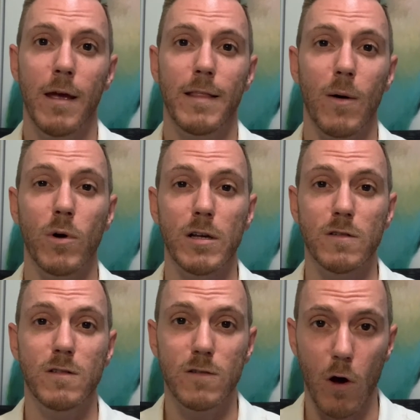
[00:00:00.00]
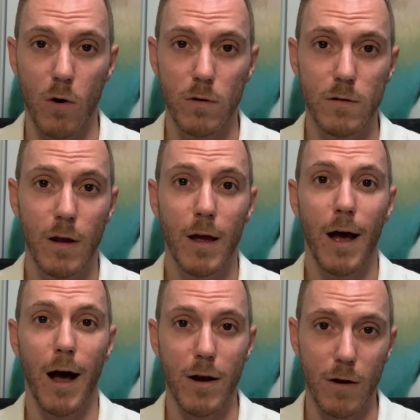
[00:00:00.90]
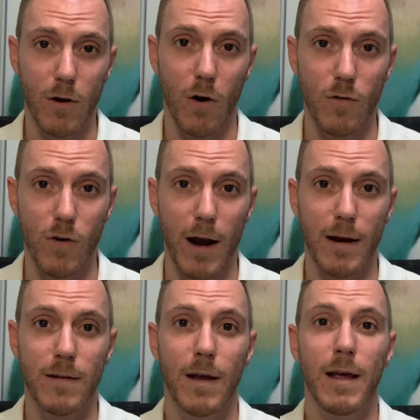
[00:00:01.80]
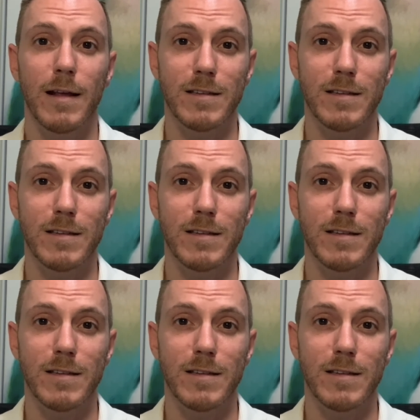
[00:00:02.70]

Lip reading: That one is sold under contract in